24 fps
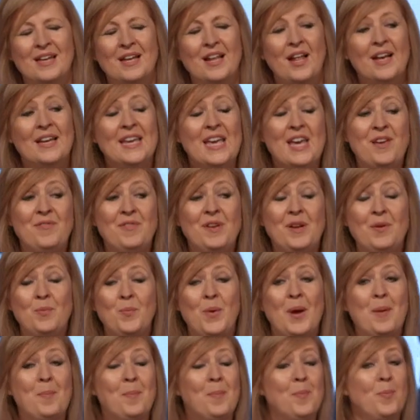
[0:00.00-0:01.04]
Like, even
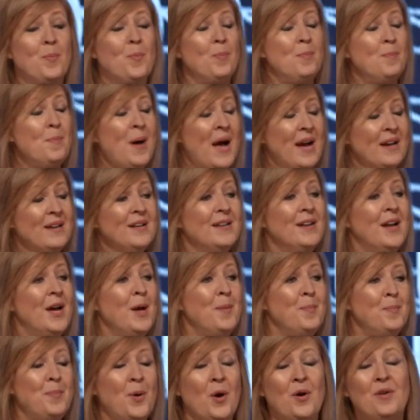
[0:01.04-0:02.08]
when Mark and
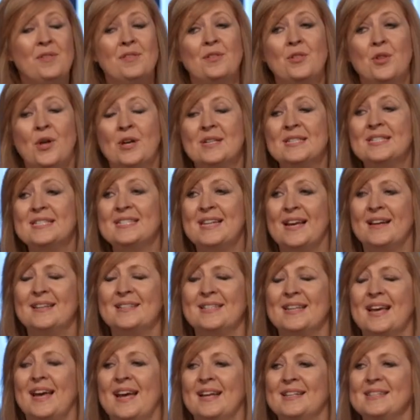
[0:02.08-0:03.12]
I both lost our
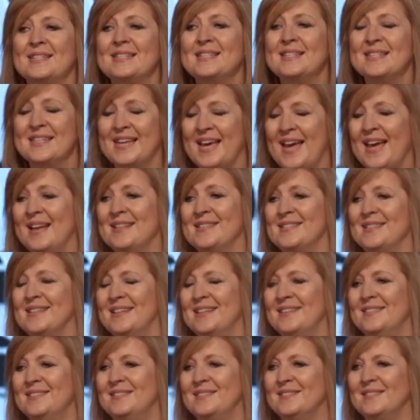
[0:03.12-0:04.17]
dads to
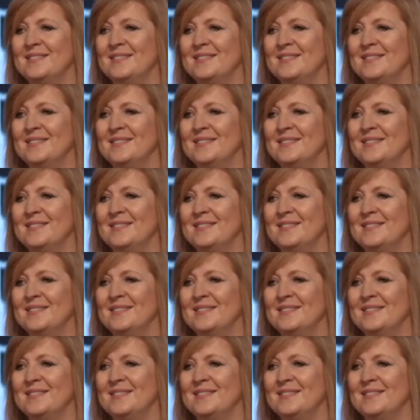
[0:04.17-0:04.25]
cancer,